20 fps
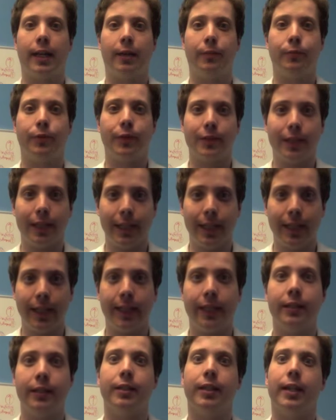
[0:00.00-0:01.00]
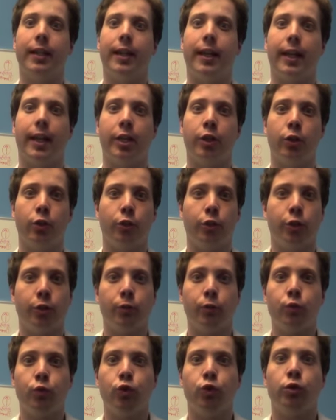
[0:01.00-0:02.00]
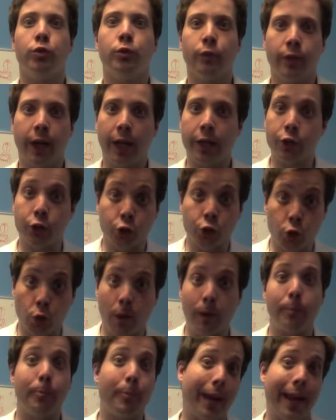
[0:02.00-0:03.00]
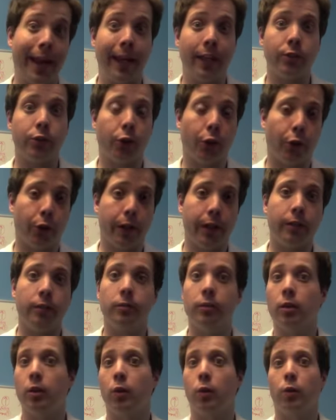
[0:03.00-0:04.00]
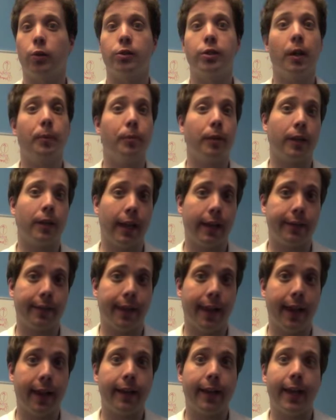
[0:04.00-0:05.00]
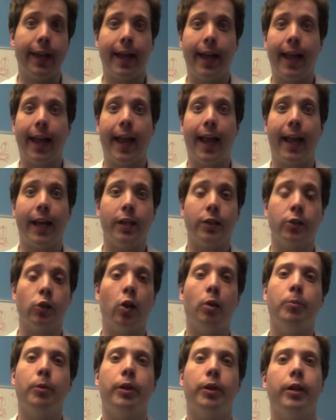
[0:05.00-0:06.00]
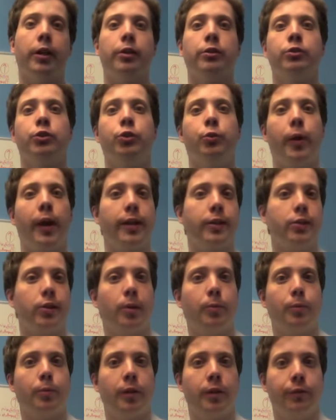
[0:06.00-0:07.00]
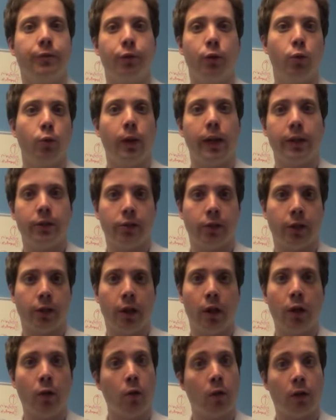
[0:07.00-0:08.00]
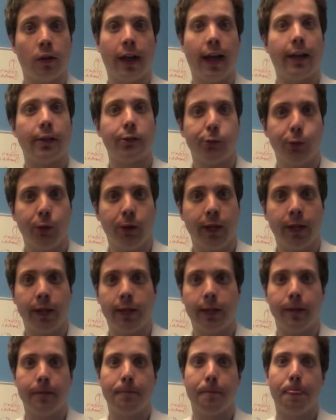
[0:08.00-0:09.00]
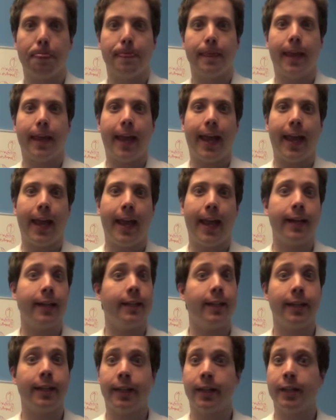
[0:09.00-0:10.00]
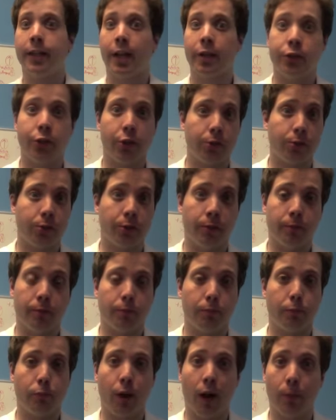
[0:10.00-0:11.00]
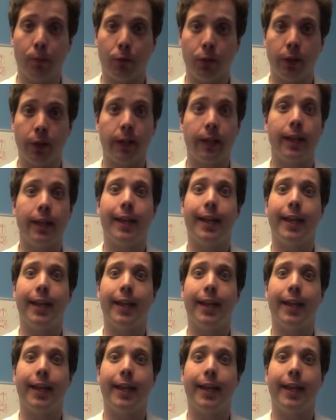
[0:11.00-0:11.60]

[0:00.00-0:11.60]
fatigued, you've got joint pains hurting or something like that, and it's all because you ate something a few weeks ago or last week and it didn't get digested properly.